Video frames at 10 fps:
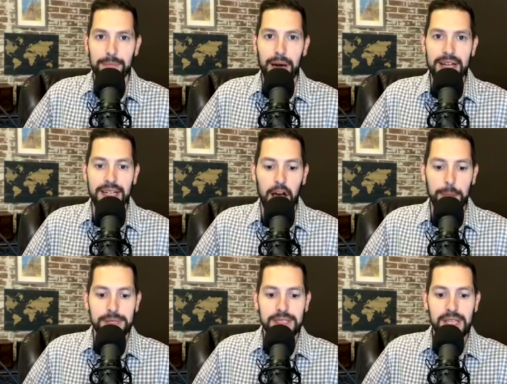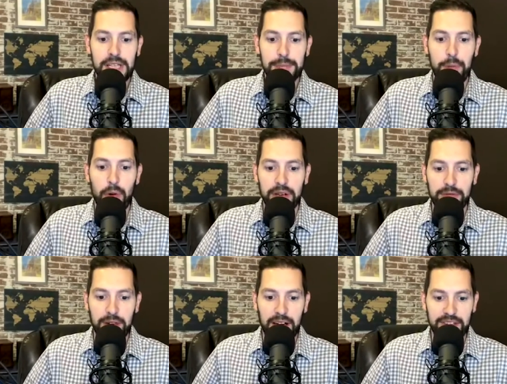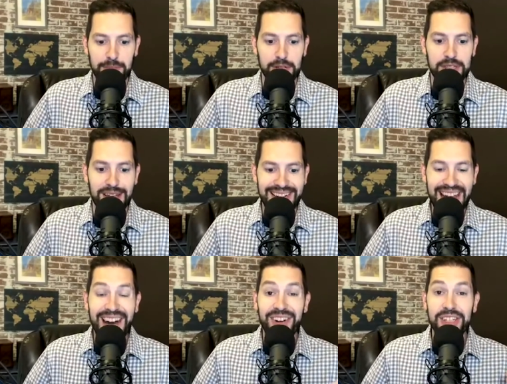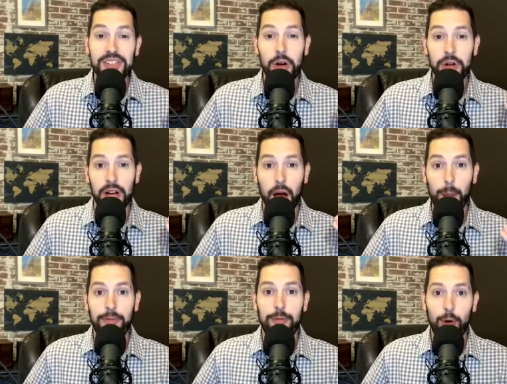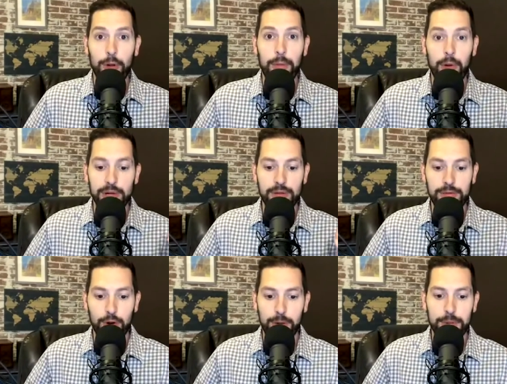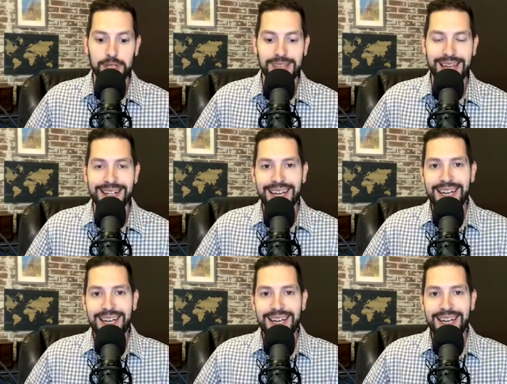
Biden up 6.5%. Arizona up 4.4%.